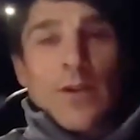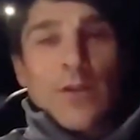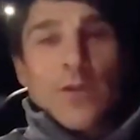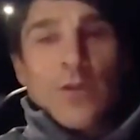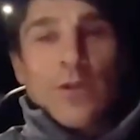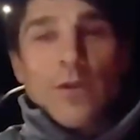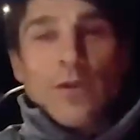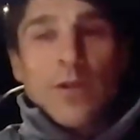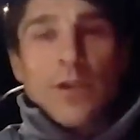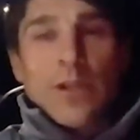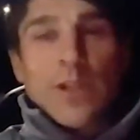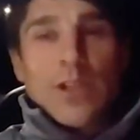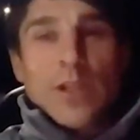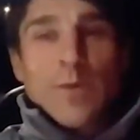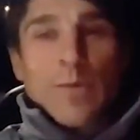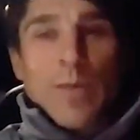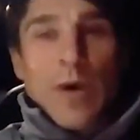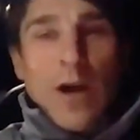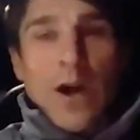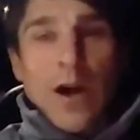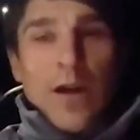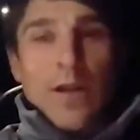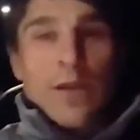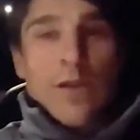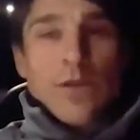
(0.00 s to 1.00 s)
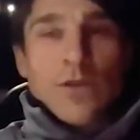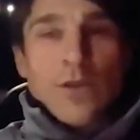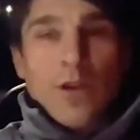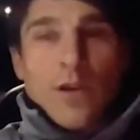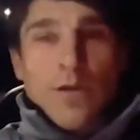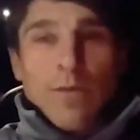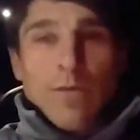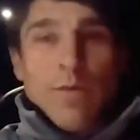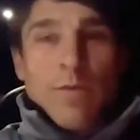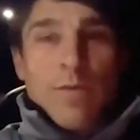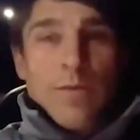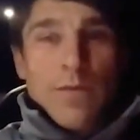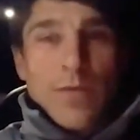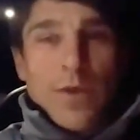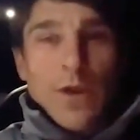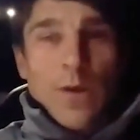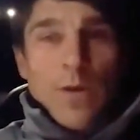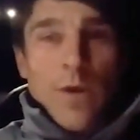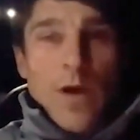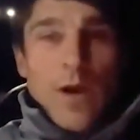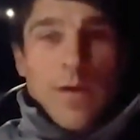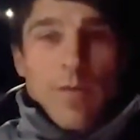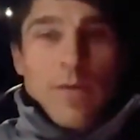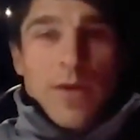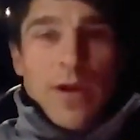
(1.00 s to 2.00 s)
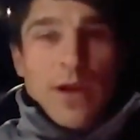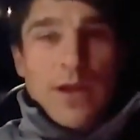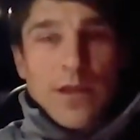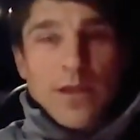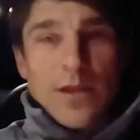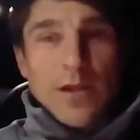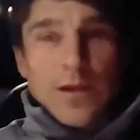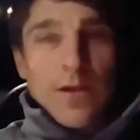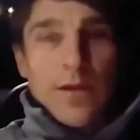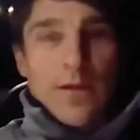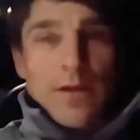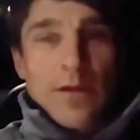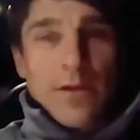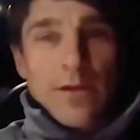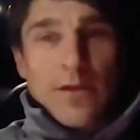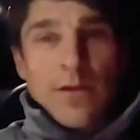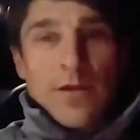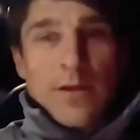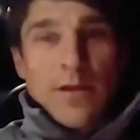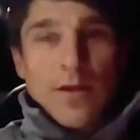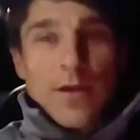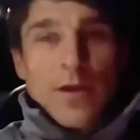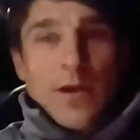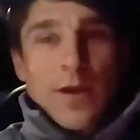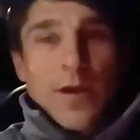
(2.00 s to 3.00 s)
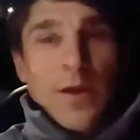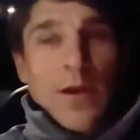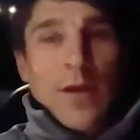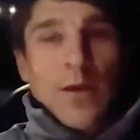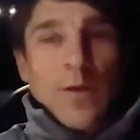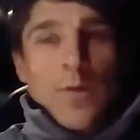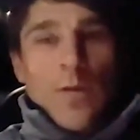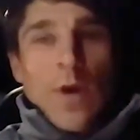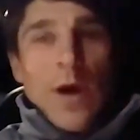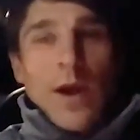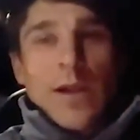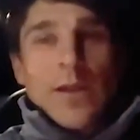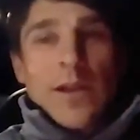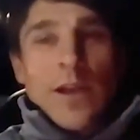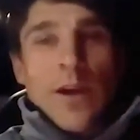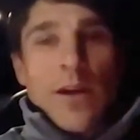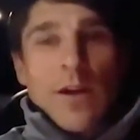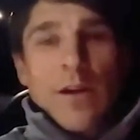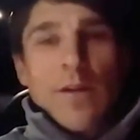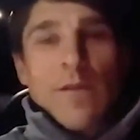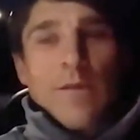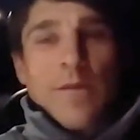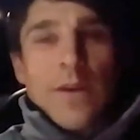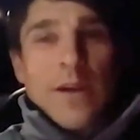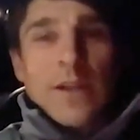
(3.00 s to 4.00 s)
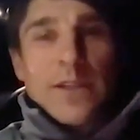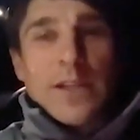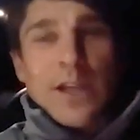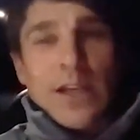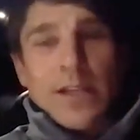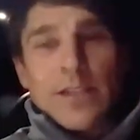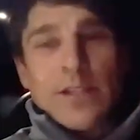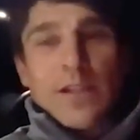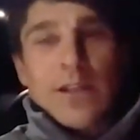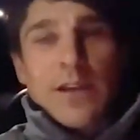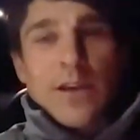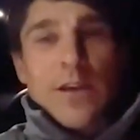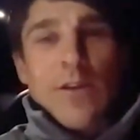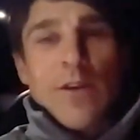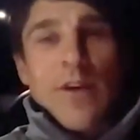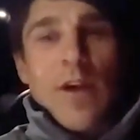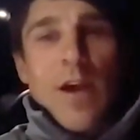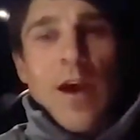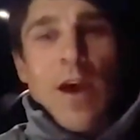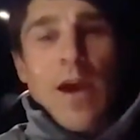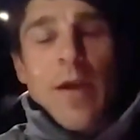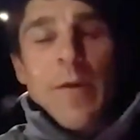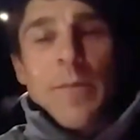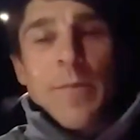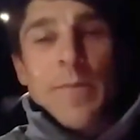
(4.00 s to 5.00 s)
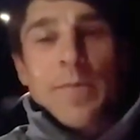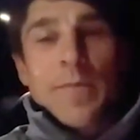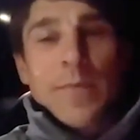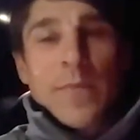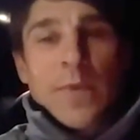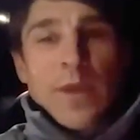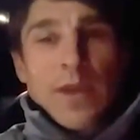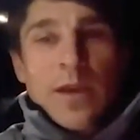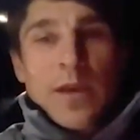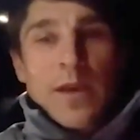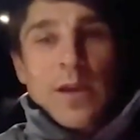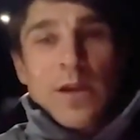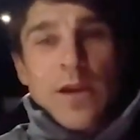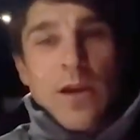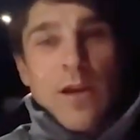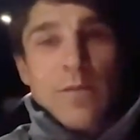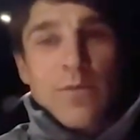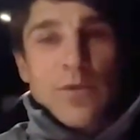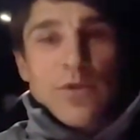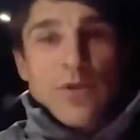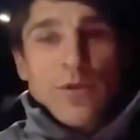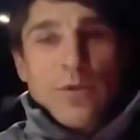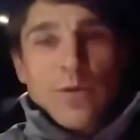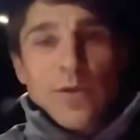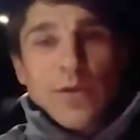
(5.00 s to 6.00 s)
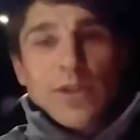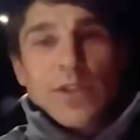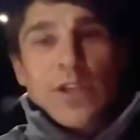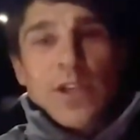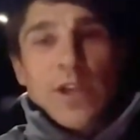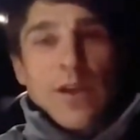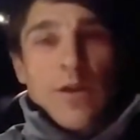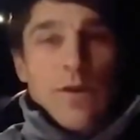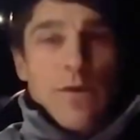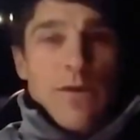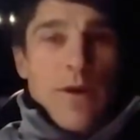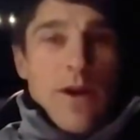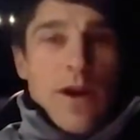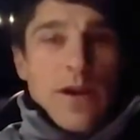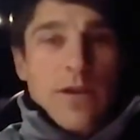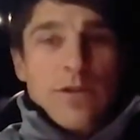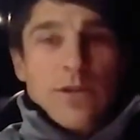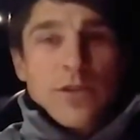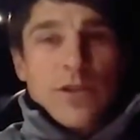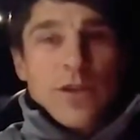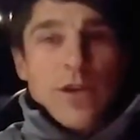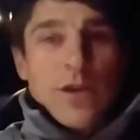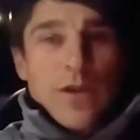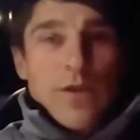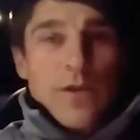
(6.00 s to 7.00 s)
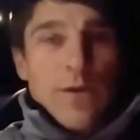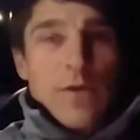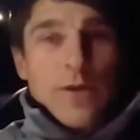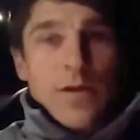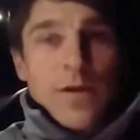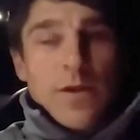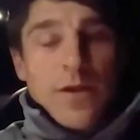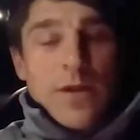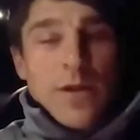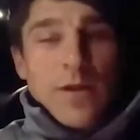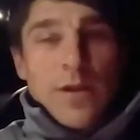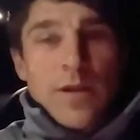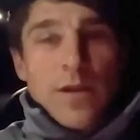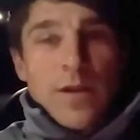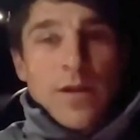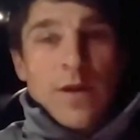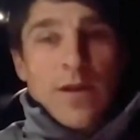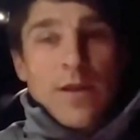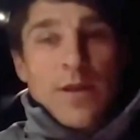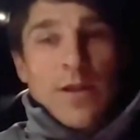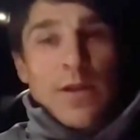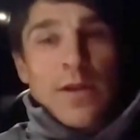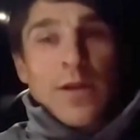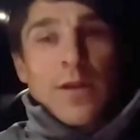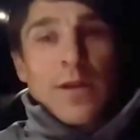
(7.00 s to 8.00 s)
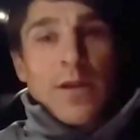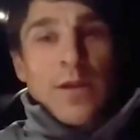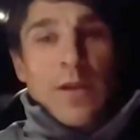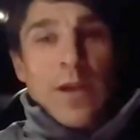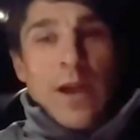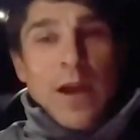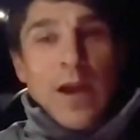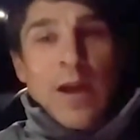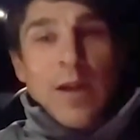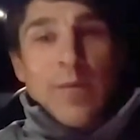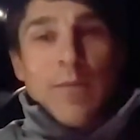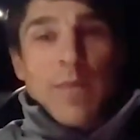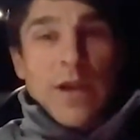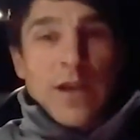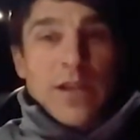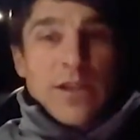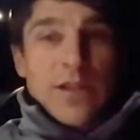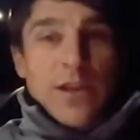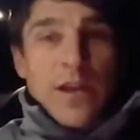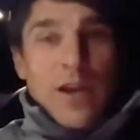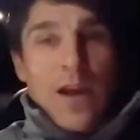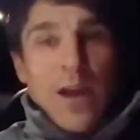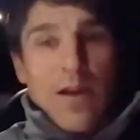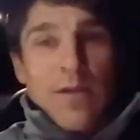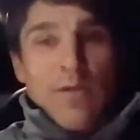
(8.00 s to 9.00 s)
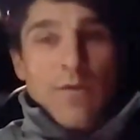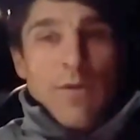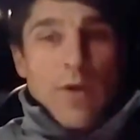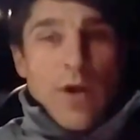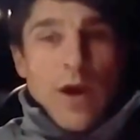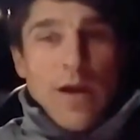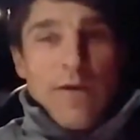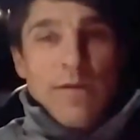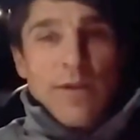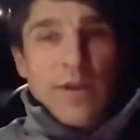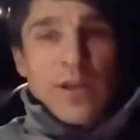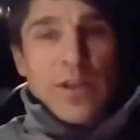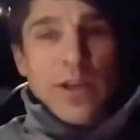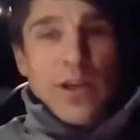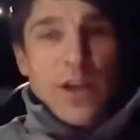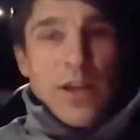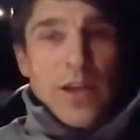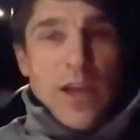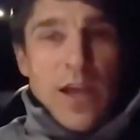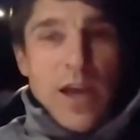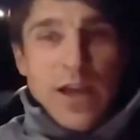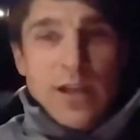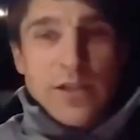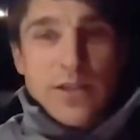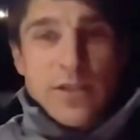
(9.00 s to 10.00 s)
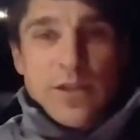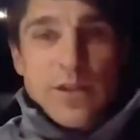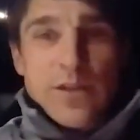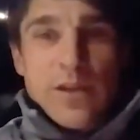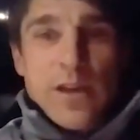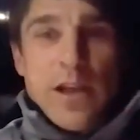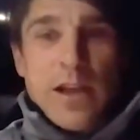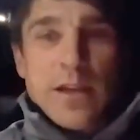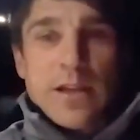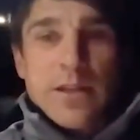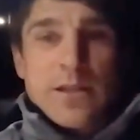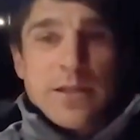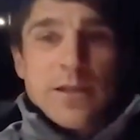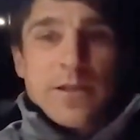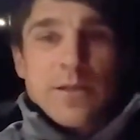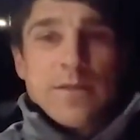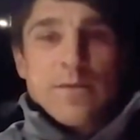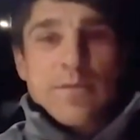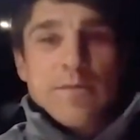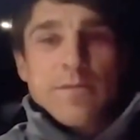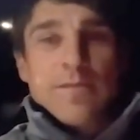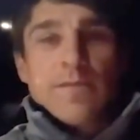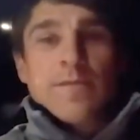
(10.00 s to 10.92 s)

Sure, this is part of the job you won't miss. Well done, fantastic career. I'm sure we'll see you around soon. And best of luck, whatever you turn your hand to next.